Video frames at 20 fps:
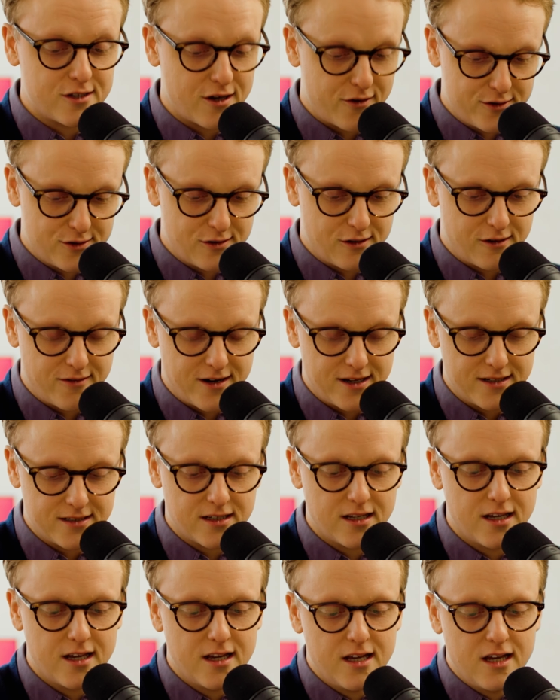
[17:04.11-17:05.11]
Sirens on our end.
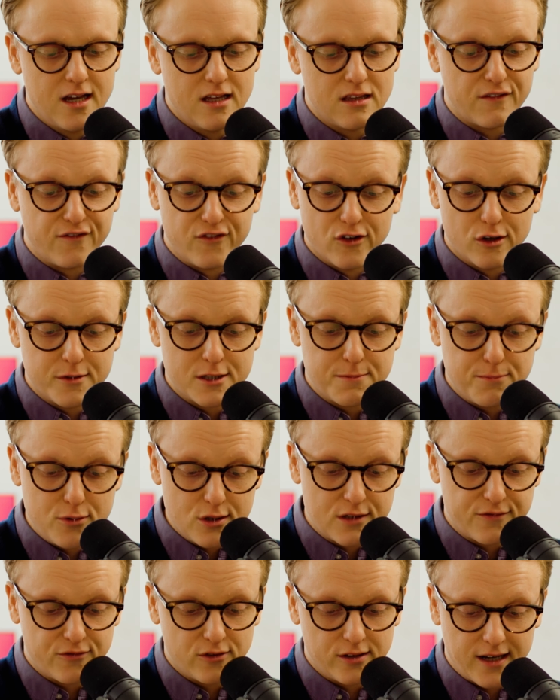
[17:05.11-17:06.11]
The film is
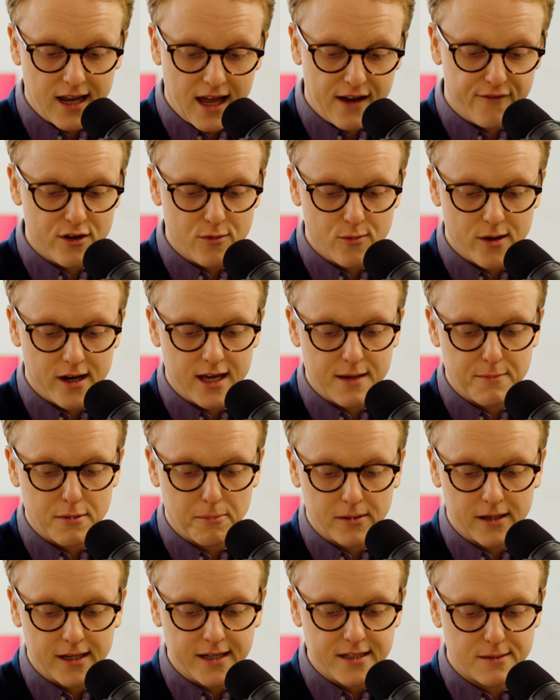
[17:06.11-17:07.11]
beautiful in every way,
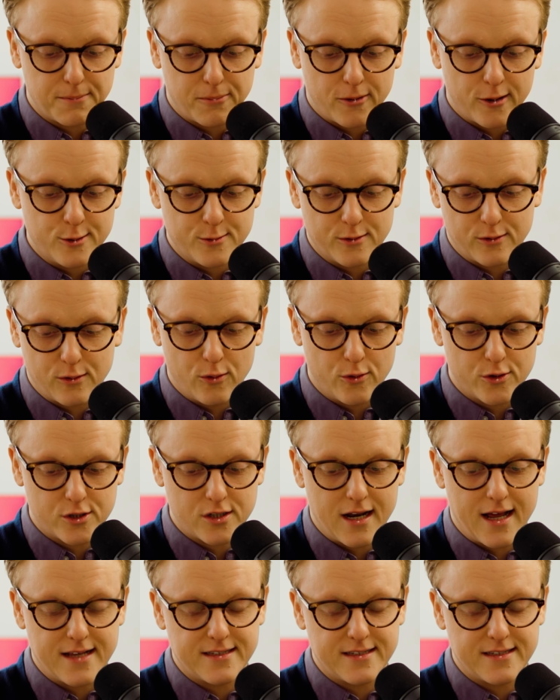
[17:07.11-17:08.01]
but please approach with caution,